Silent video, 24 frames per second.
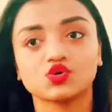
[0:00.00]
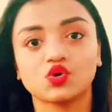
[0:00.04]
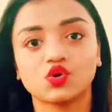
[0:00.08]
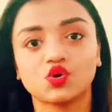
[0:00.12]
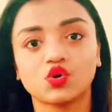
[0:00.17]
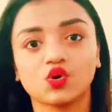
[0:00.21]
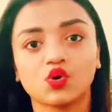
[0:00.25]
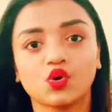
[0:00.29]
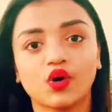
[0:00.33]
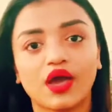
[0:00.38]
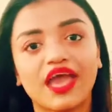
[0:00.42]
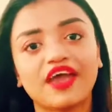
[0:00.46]

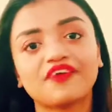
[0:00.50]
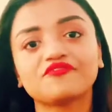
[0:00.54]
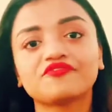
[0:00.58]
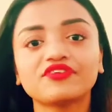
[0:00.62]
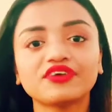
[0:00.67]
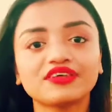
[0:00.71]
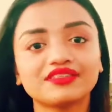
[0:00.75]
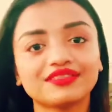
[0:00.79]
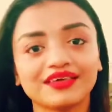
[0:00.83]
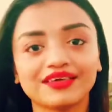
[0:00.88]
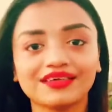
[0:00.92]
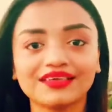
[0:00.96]
So
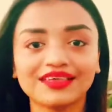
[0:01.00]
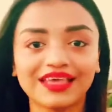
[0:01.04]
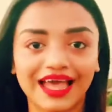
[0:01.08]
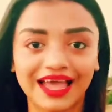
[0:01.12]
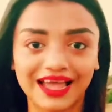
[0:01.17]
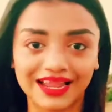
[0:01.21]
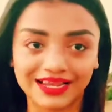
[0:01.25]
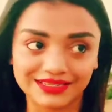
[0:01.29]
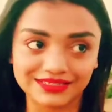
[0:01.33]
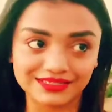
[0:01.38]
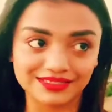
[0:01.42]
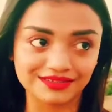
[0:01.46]

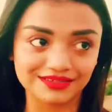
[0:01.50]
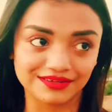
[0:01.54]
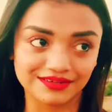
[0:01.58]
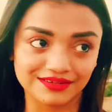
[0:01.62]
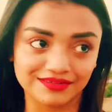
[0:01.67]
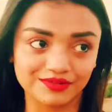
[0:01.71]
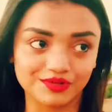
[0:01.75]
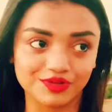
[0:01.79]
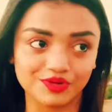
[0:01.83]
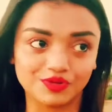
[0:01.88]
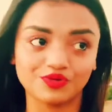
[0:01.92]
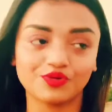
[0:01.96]
everything, and
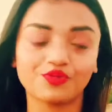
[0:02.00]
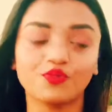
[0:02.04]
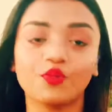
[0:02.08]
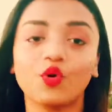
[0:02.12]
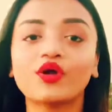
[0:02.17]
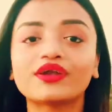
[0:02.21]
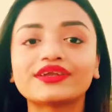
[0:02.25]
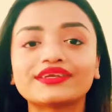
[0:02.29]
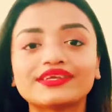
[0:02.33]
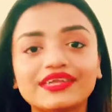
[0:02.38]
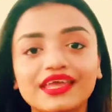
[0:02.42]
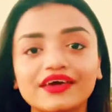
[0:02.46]
you
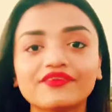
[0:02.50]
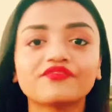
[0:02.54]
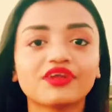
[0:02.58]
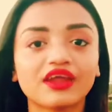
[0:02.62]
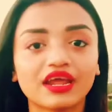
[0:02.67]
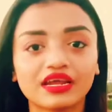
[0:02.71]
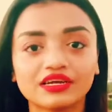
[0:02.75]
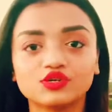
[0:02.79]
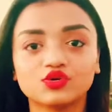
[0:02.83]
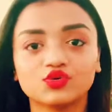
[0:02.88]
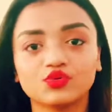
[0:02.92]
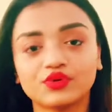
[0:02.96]
know,
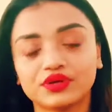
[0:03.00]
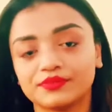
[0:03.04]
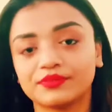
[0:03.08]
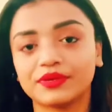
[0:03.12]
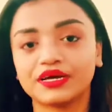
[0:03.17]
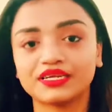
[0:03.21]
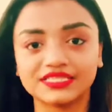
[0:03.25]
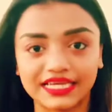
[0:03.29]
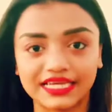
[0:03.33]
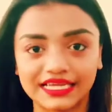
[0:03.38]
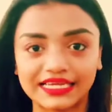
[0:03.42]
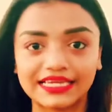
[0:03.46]
whatever I do
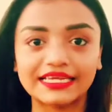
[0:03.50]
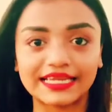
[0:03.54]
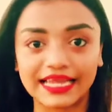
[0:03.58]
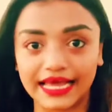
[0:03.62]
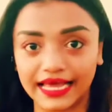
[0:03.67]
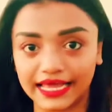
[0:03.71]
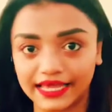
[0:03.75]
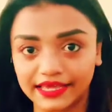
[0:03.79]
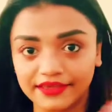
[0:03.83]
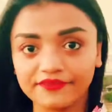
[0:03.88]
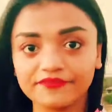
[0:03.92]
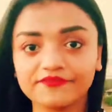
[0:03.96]
in my
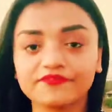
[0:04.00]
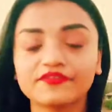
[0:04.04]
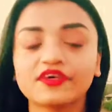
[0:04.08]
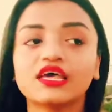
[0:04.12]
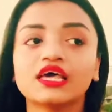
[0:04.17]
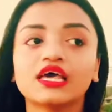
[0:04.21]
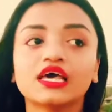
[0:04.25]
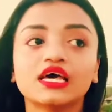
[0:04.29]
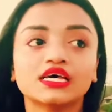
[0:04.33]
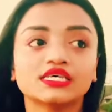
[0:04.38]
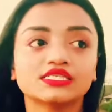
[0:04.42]
daily life,